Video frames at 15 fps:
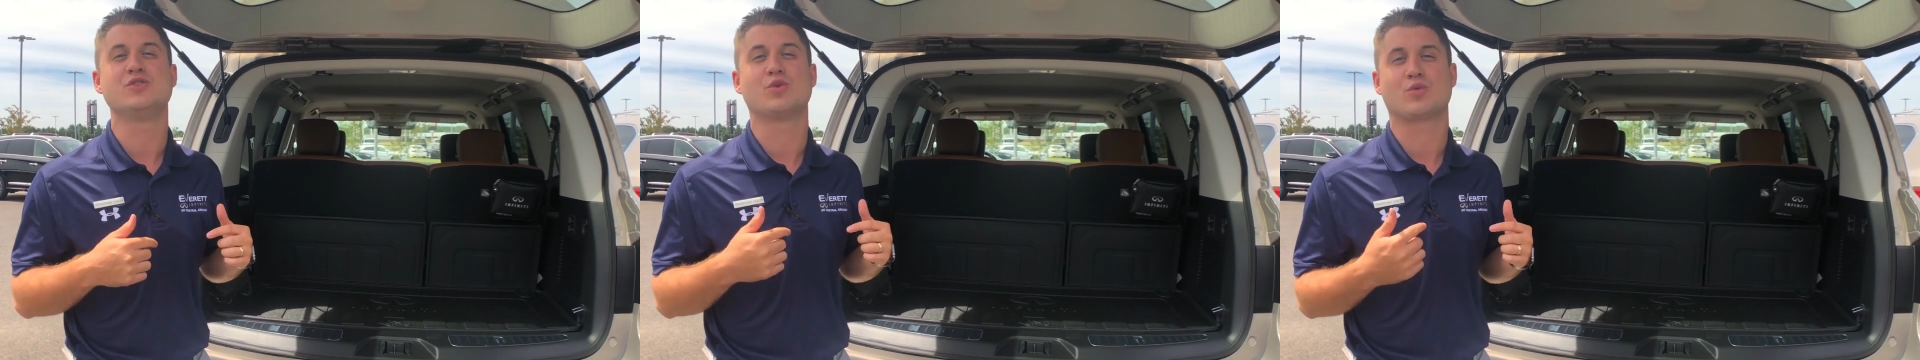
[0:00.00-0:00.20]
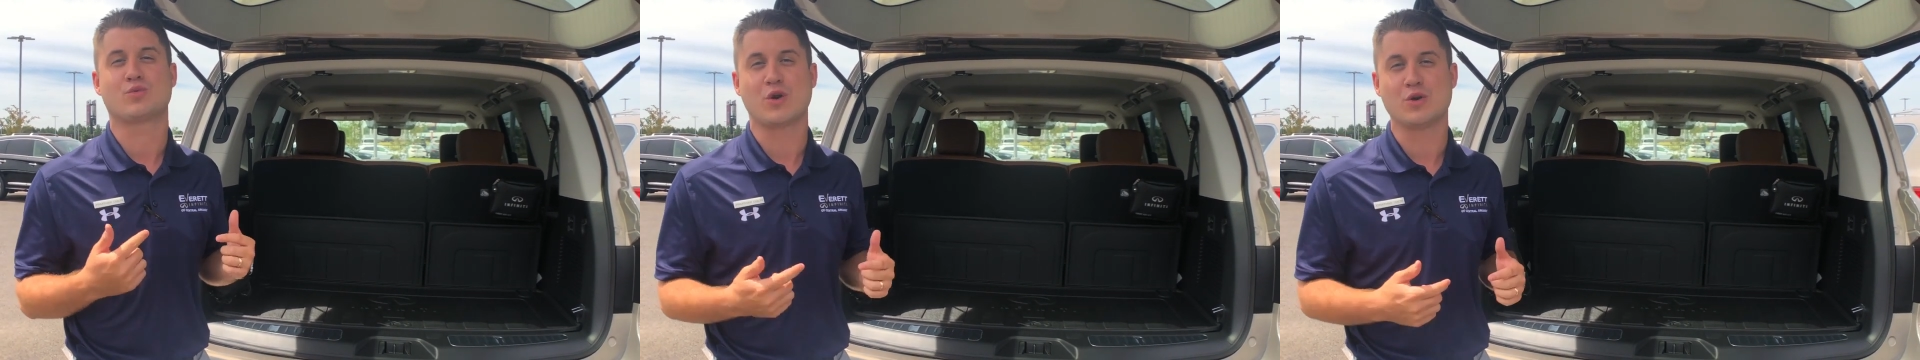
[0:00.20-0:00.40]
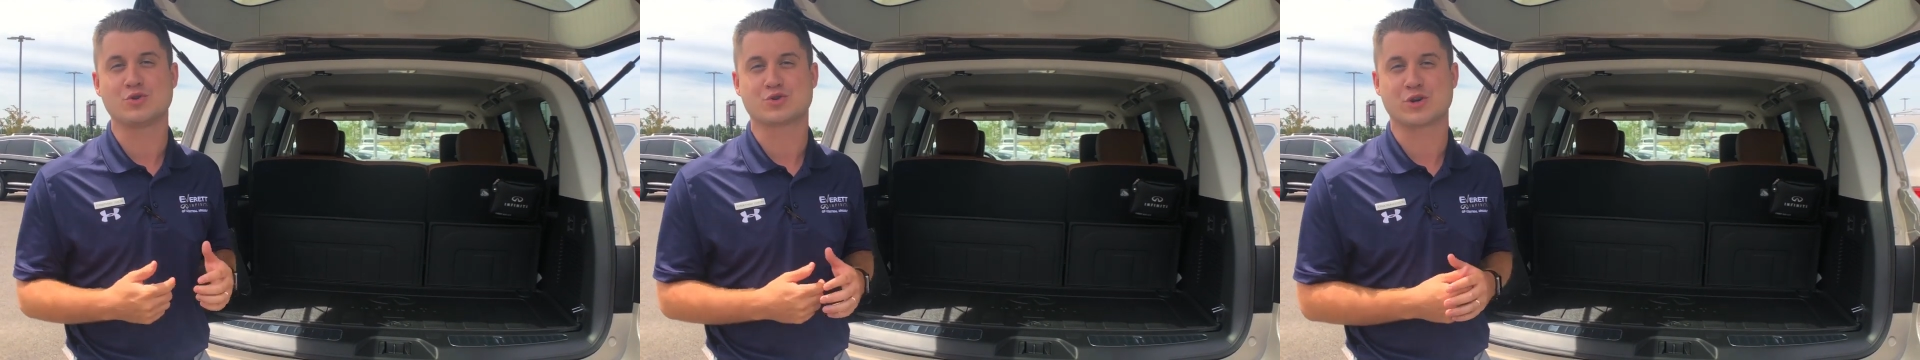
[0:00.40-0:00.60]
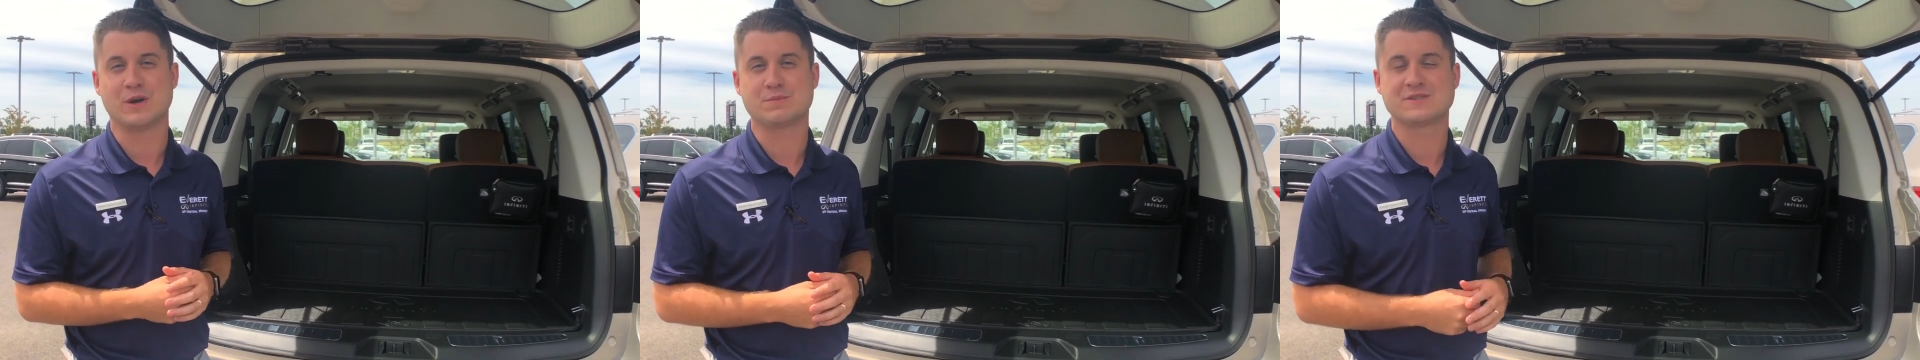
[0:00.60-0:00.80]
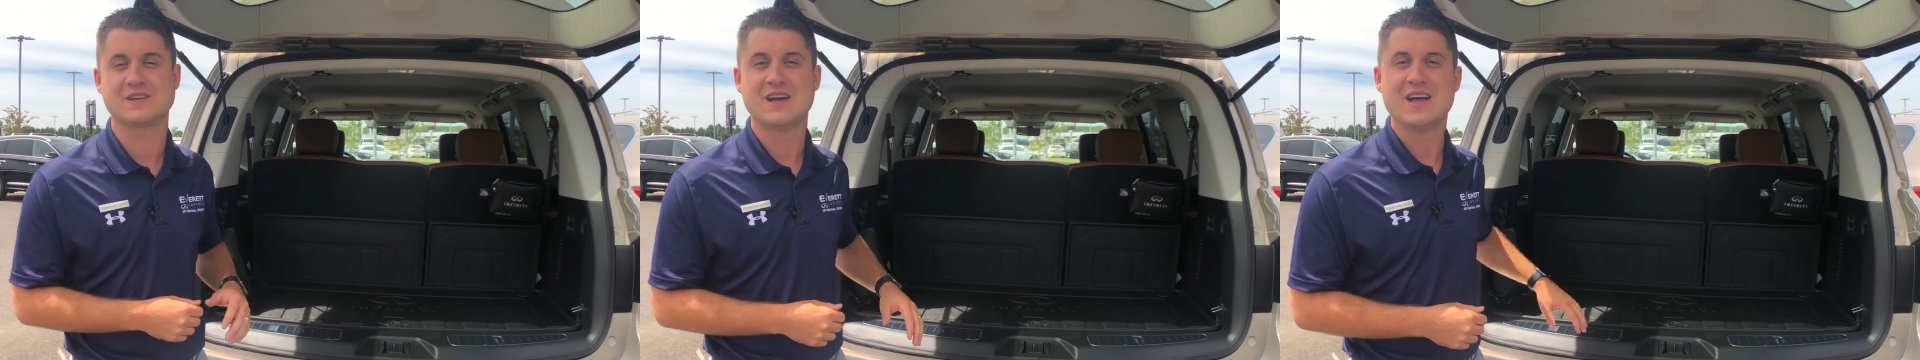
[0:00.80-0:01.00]
your road
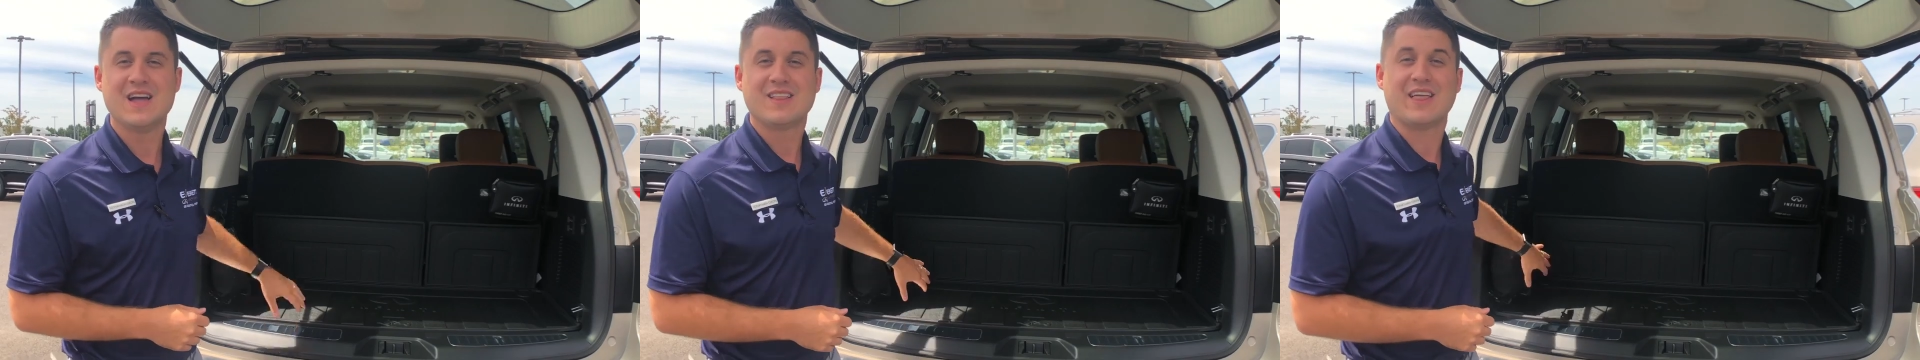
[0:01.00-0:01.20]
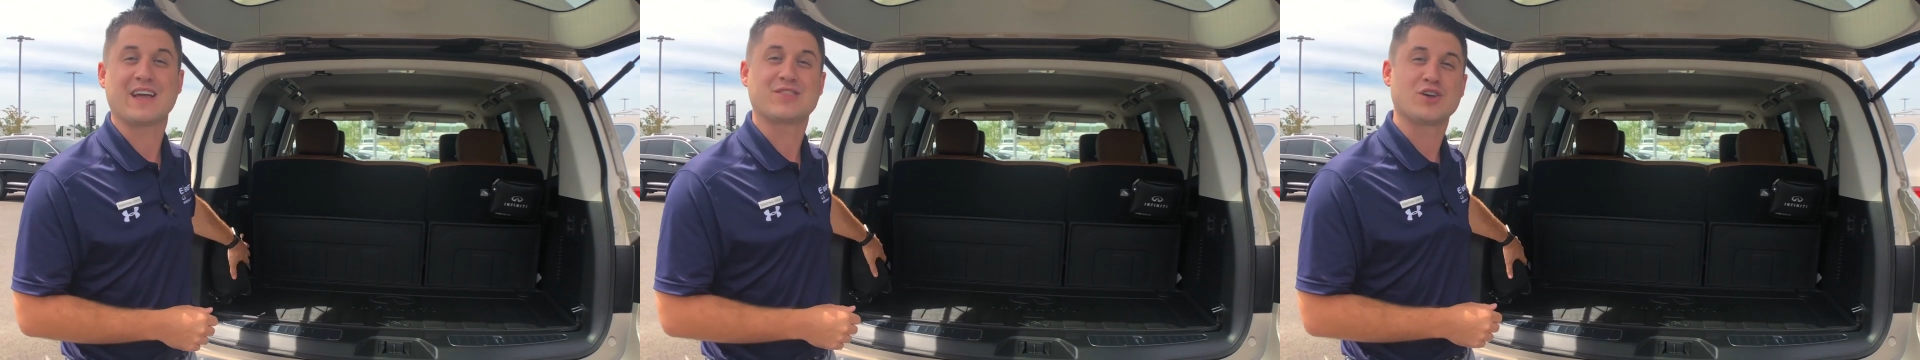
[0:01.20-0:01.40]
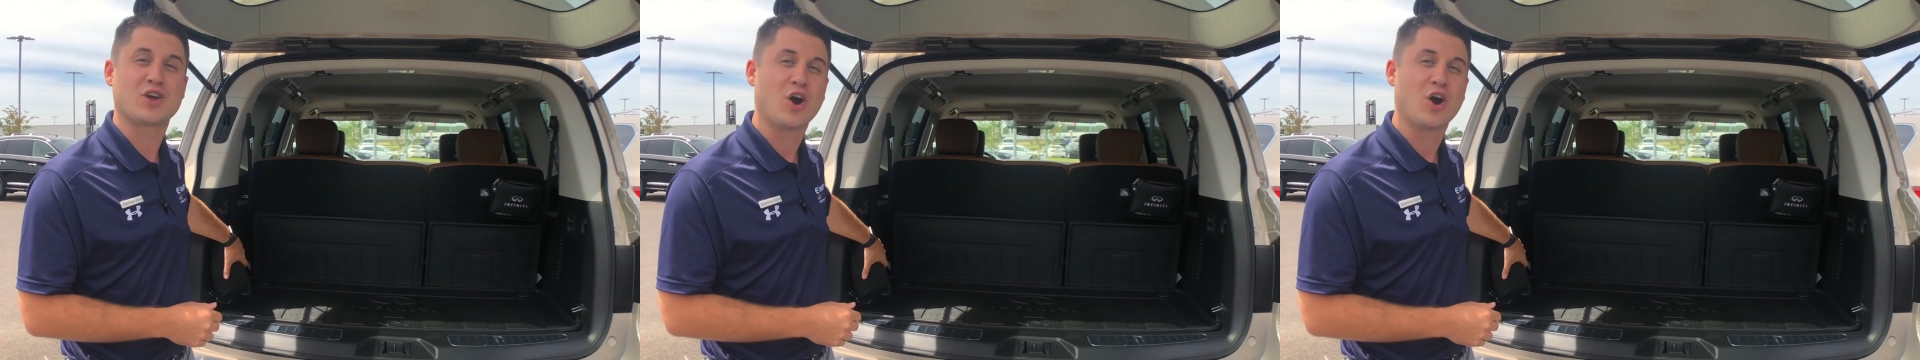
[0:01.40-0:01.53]
trips, like the